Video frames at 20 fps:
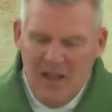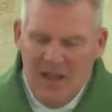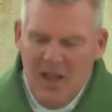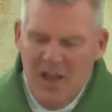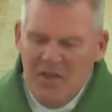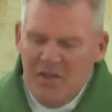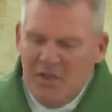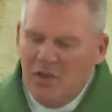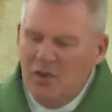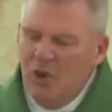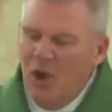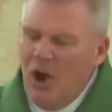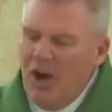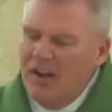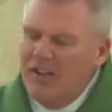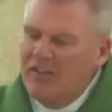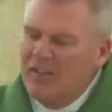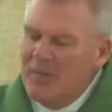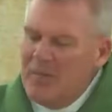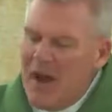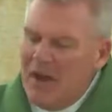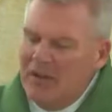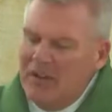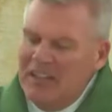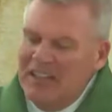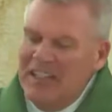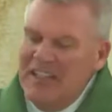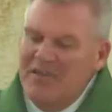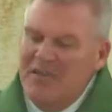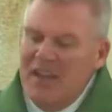The law is
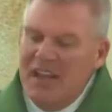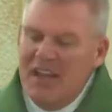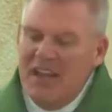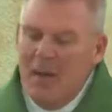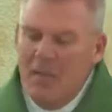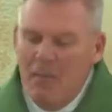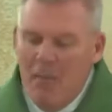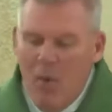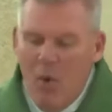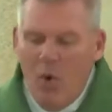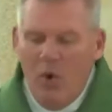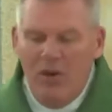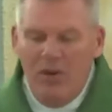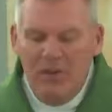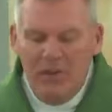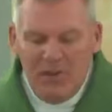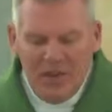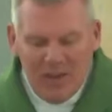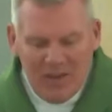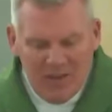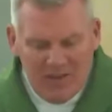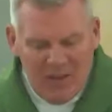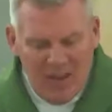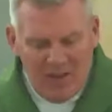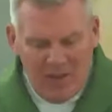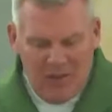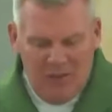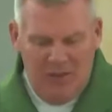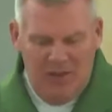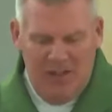about living more
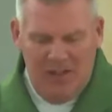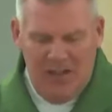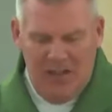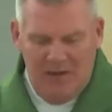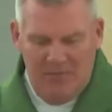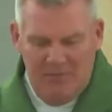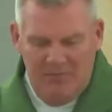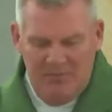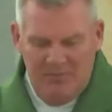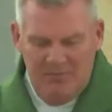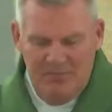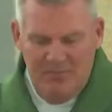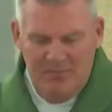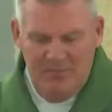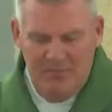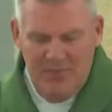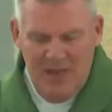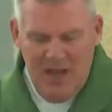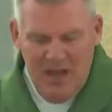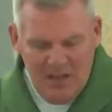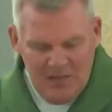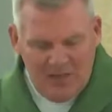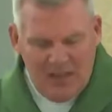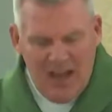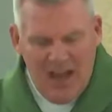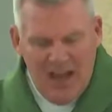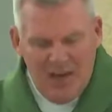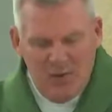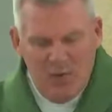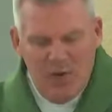successfully as
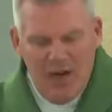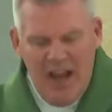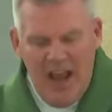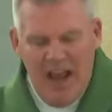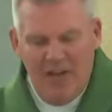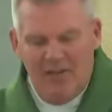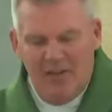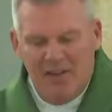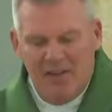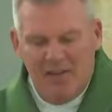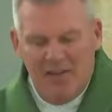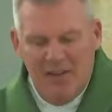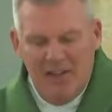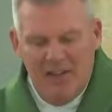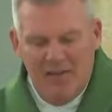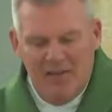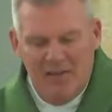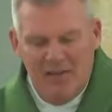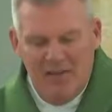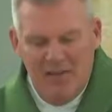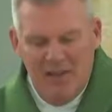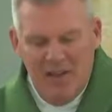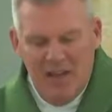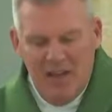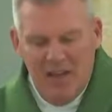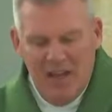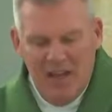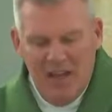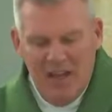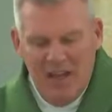God would have us live.
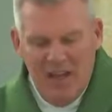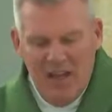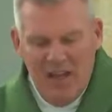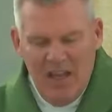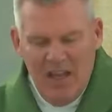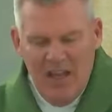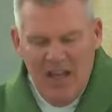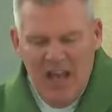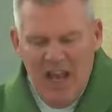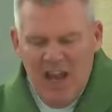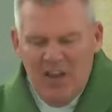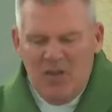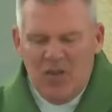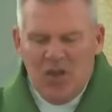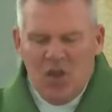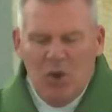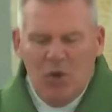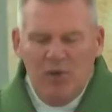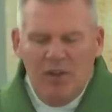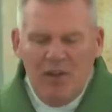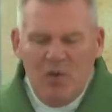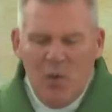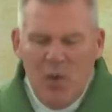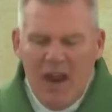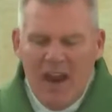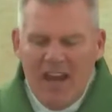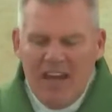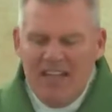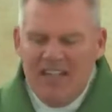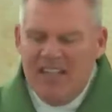And the only
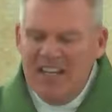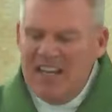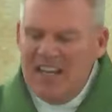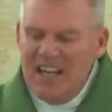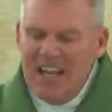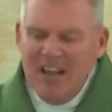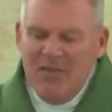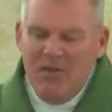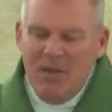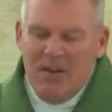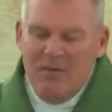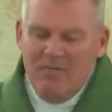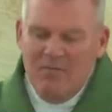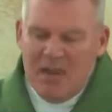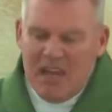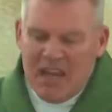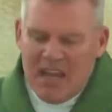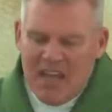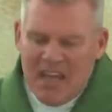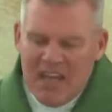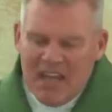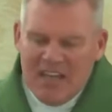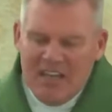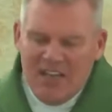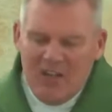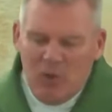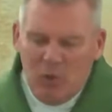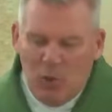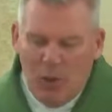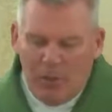way to even
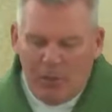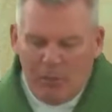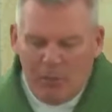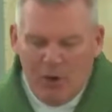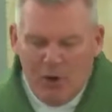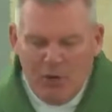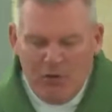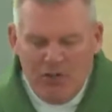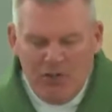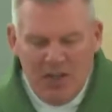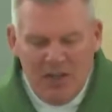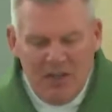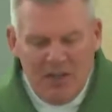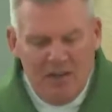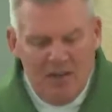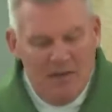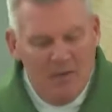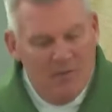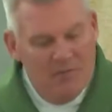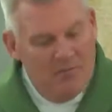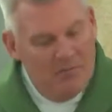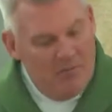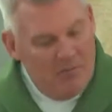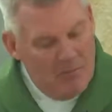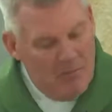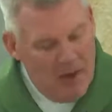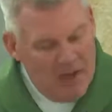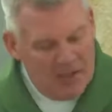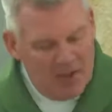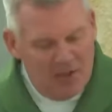begin to approach it,
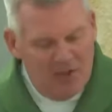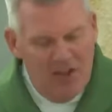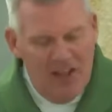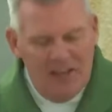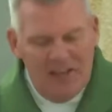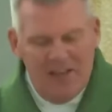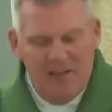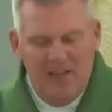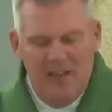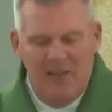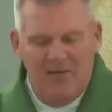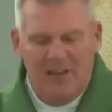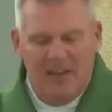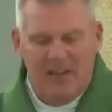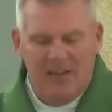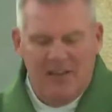much less live it,